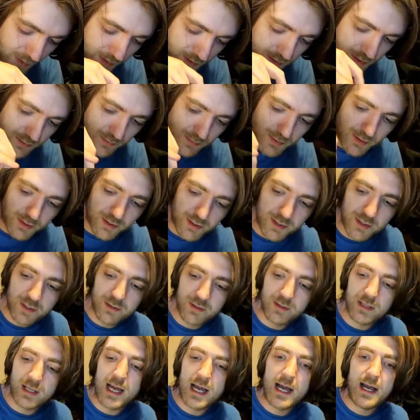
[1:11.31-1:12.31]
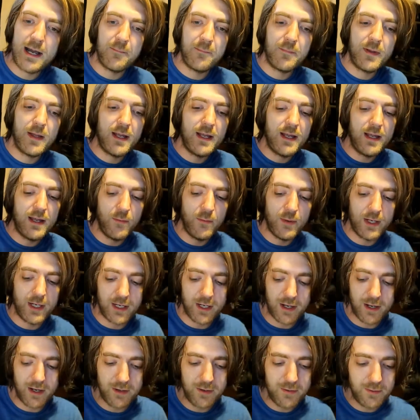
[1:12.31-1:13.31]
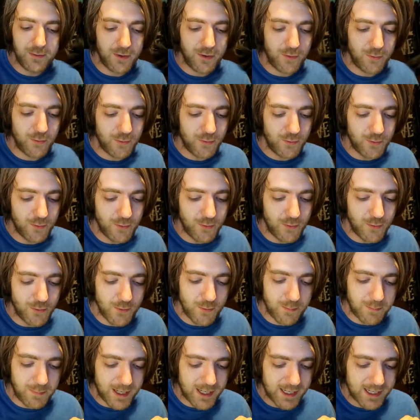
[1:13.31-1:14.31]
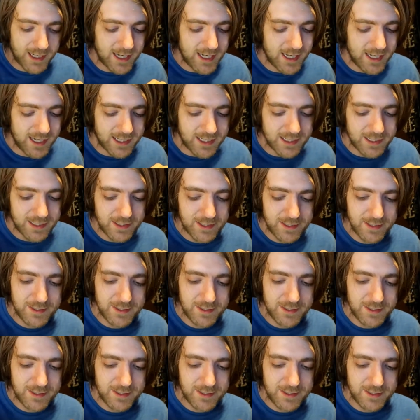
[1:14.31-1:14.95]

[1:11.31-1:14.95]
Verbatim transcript: So we'd undo that. There we go. Oh, Biggie.